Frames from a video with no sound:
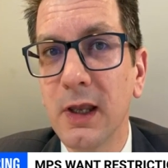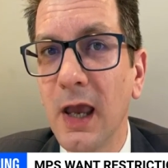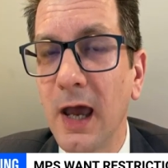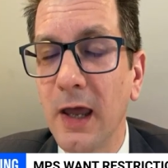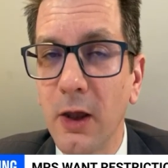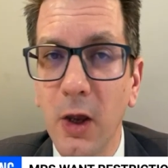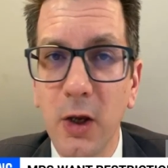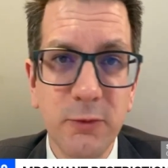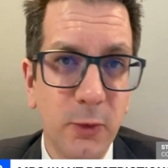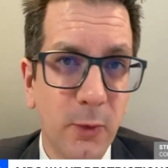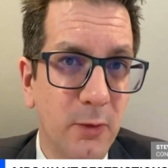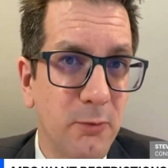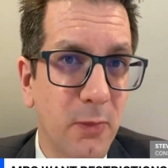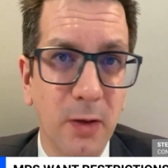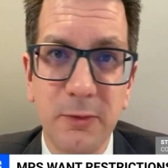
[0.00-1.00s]
And I hope you
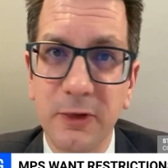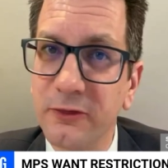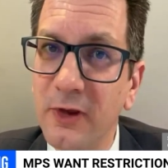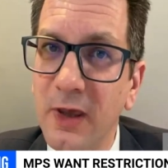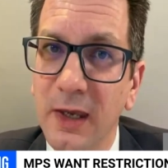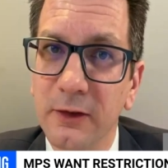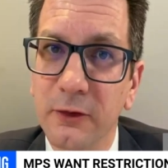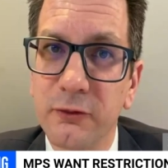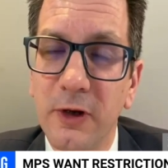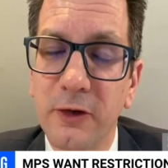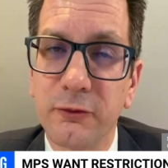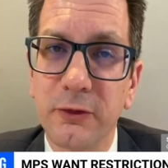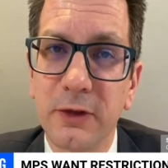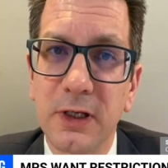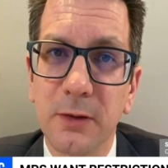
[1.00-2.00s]
won't mind me saying the
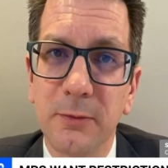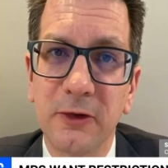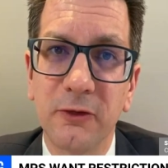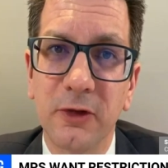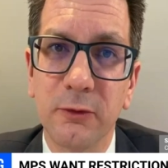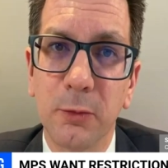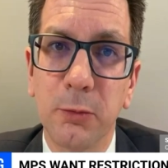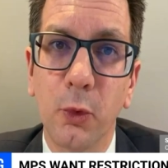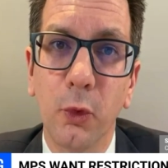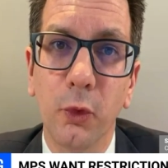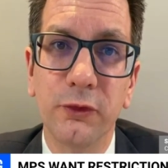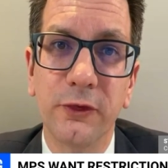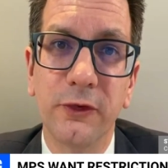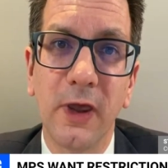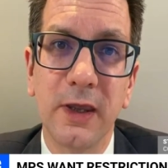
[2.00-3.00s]
Treasury Committee
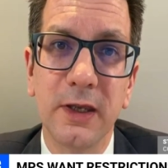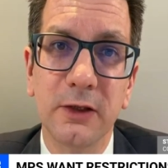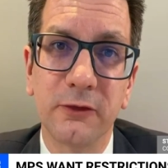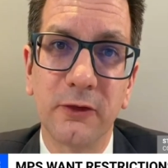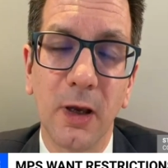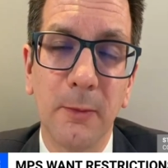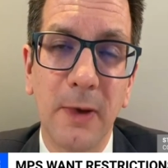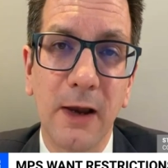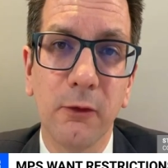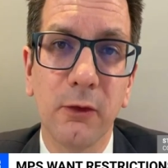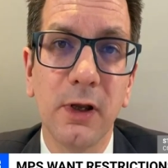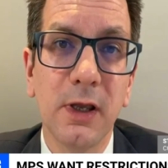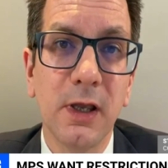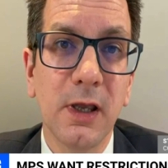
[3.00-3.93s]
report today has come out